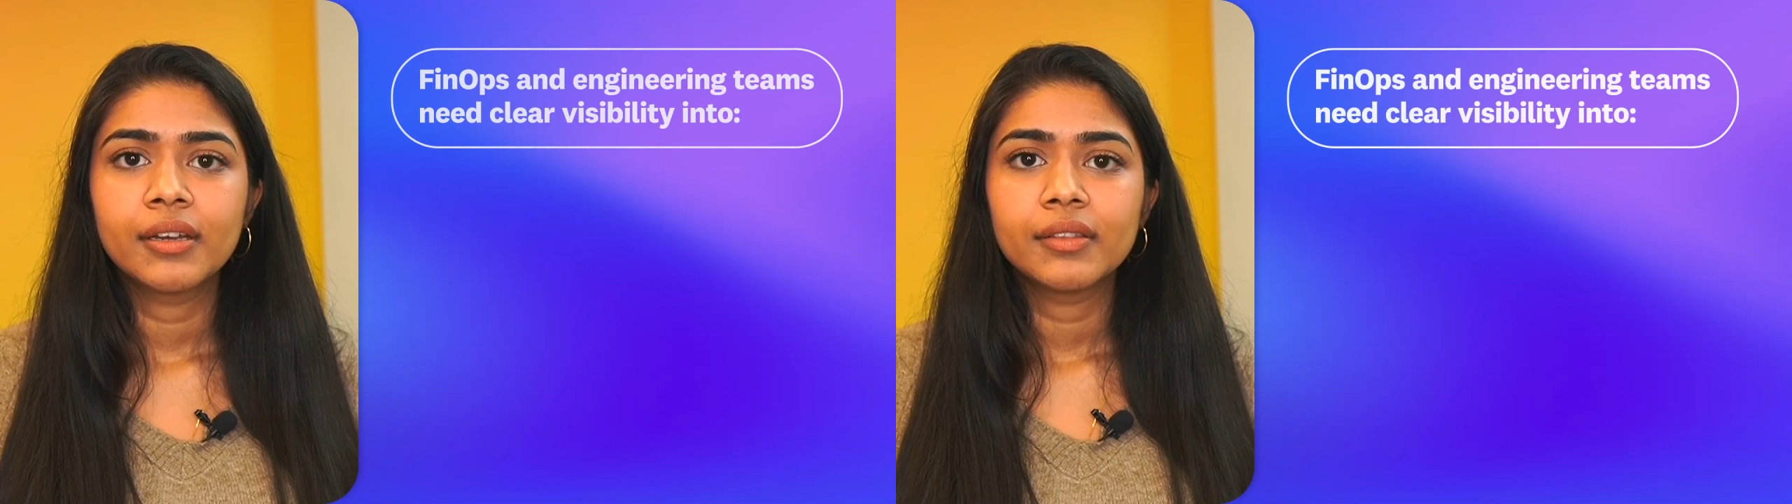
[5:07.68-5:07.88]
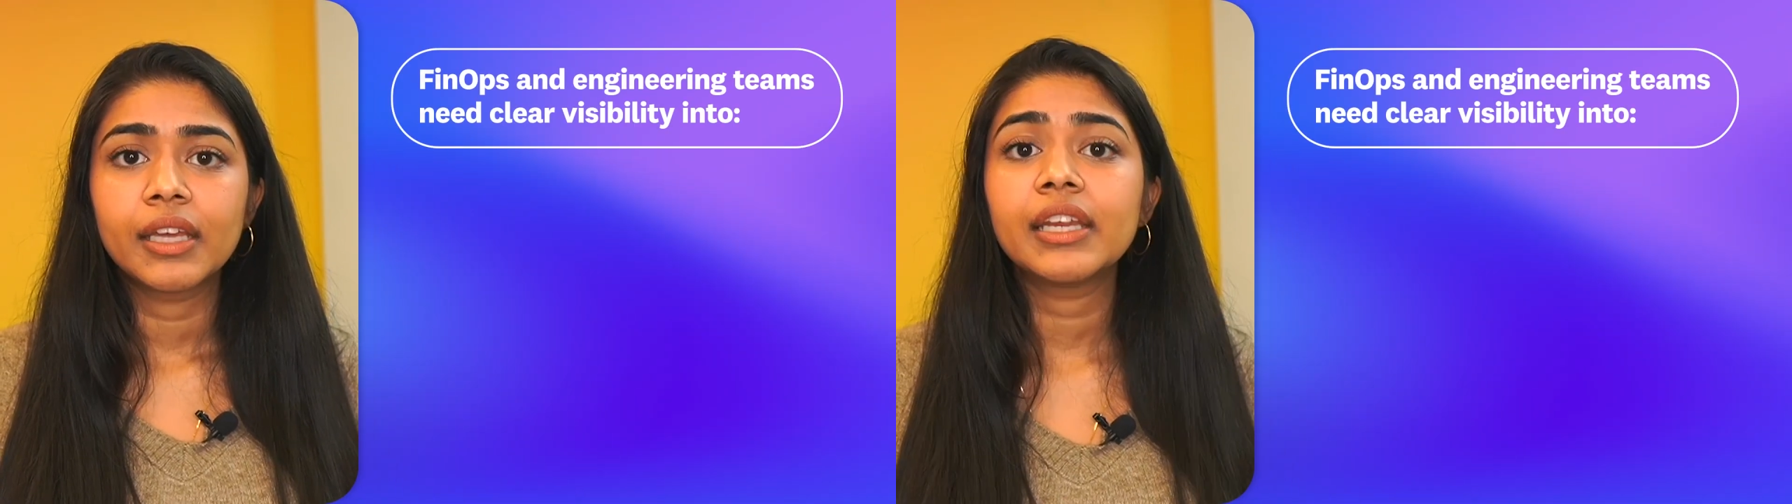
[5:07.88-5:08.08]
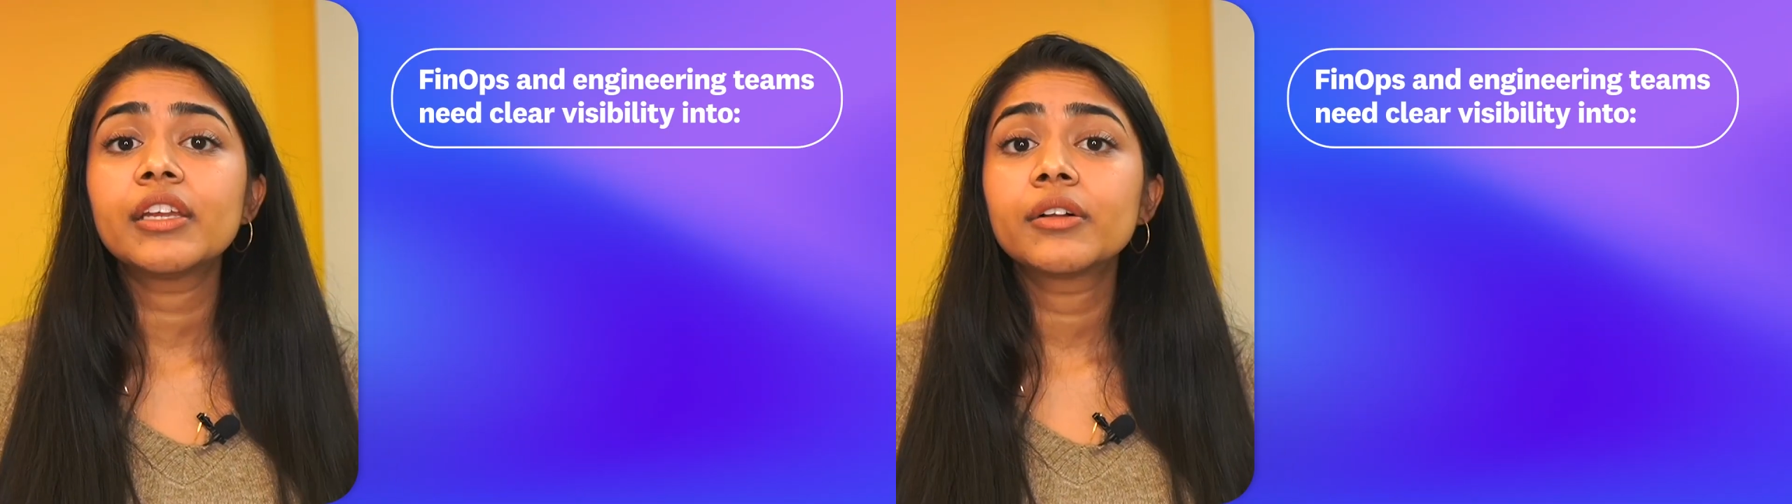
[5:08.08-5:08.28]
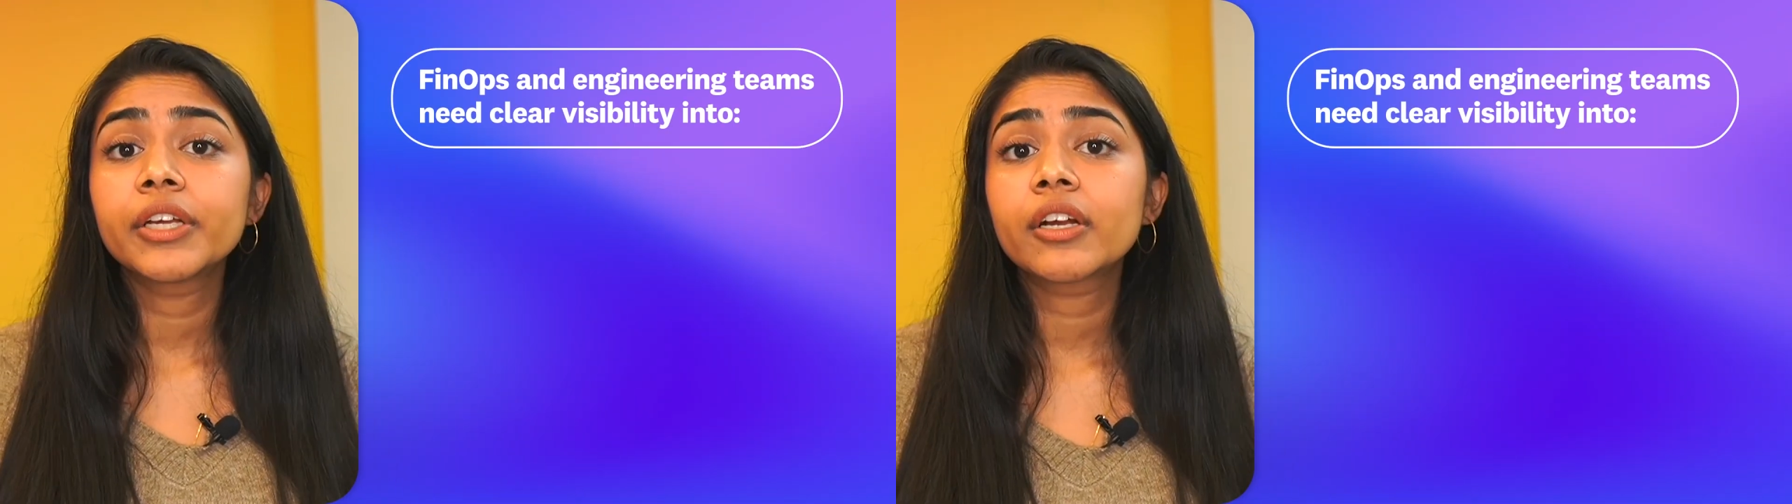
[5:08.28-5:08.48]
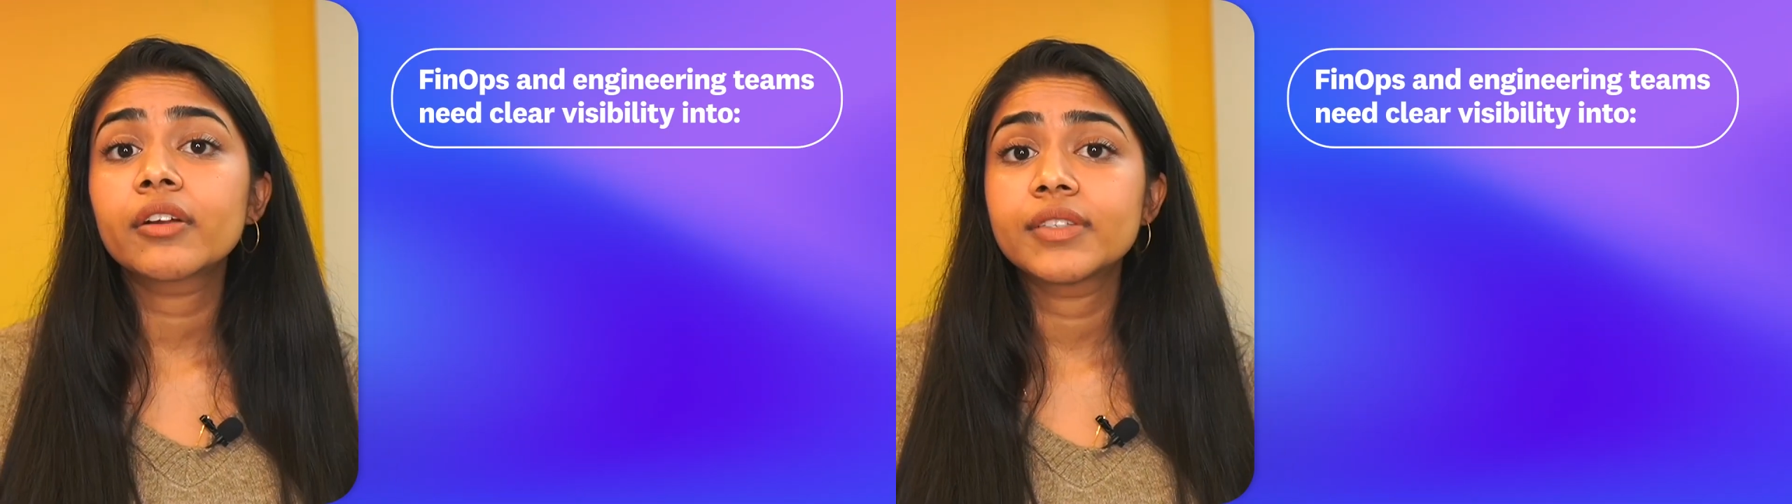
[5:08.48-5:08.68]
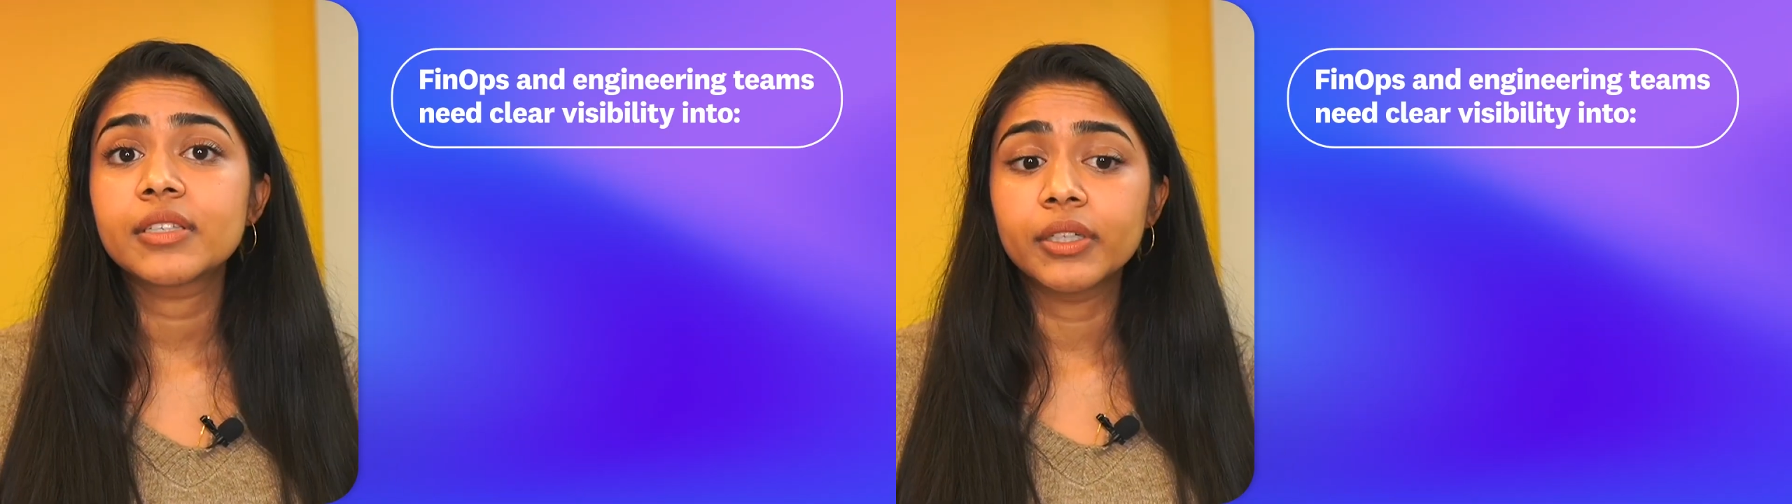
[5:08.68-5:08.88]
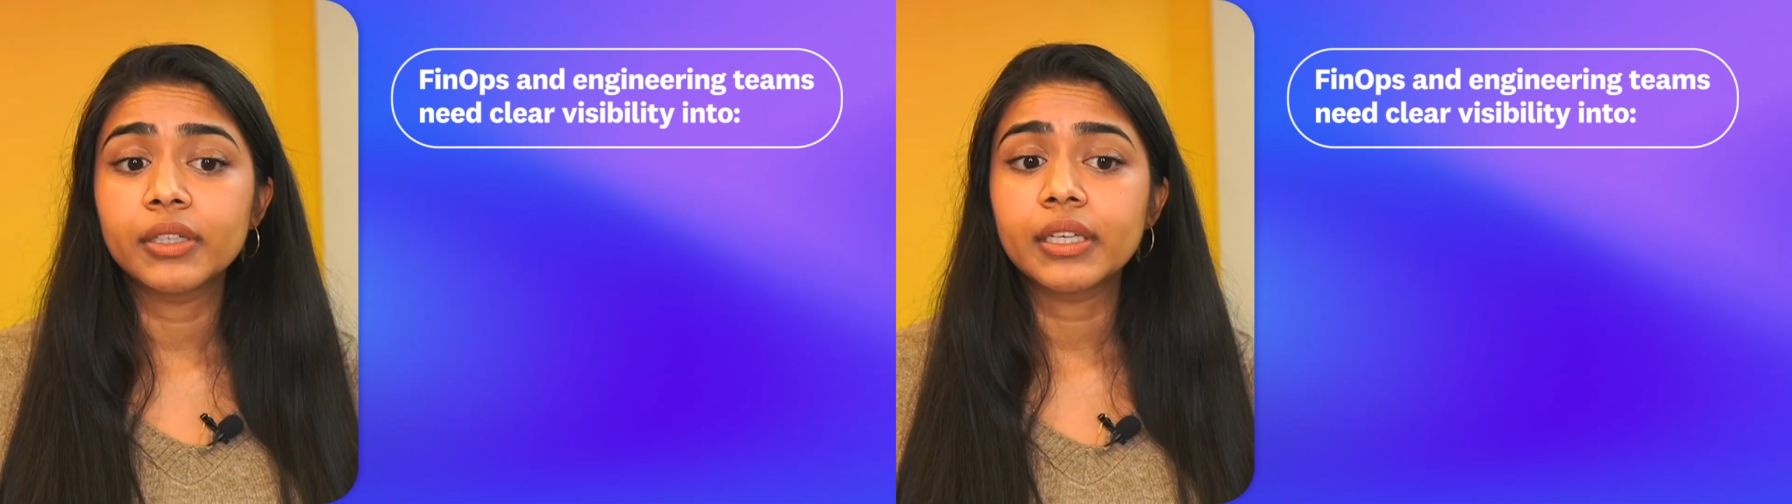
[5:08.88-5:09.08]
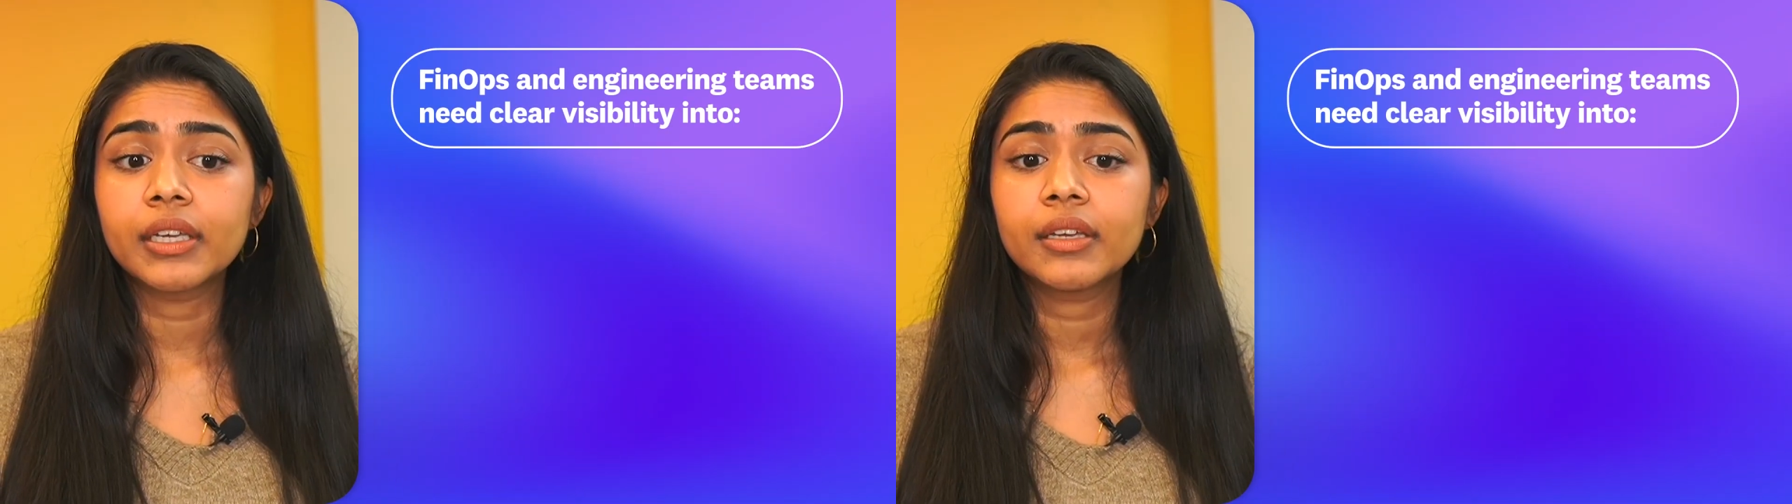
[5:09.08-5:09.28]
they need clear
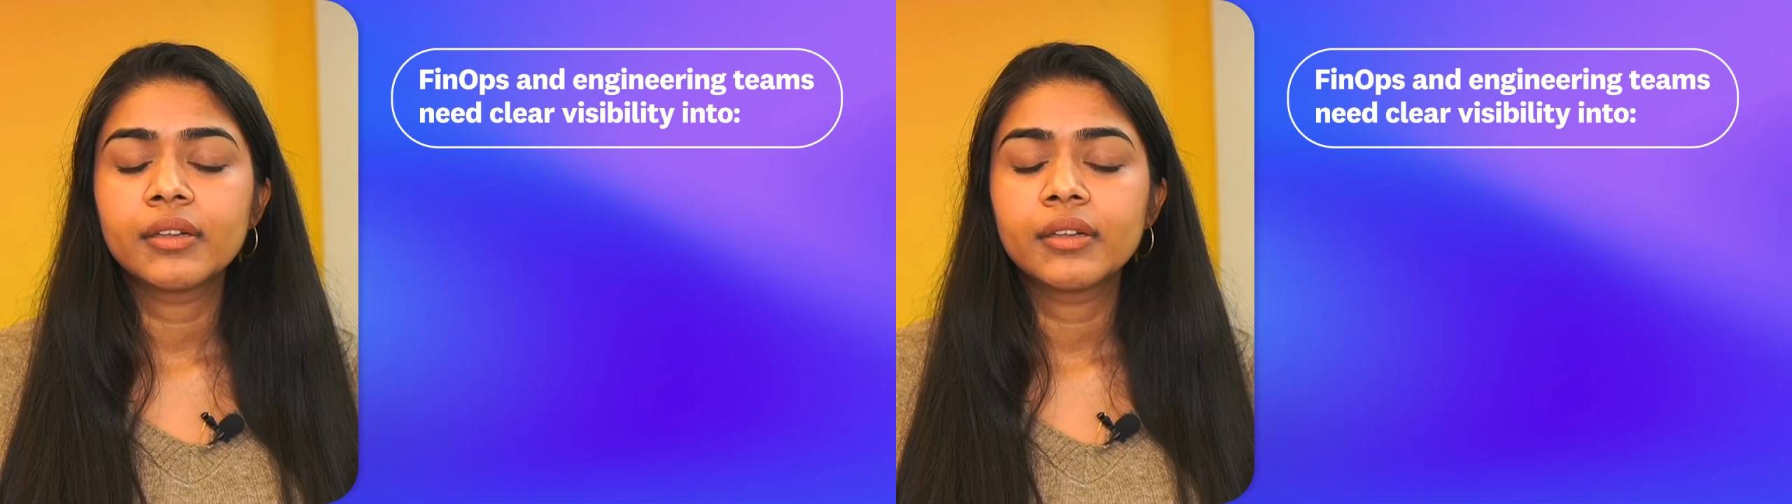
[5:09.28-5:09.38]
visibility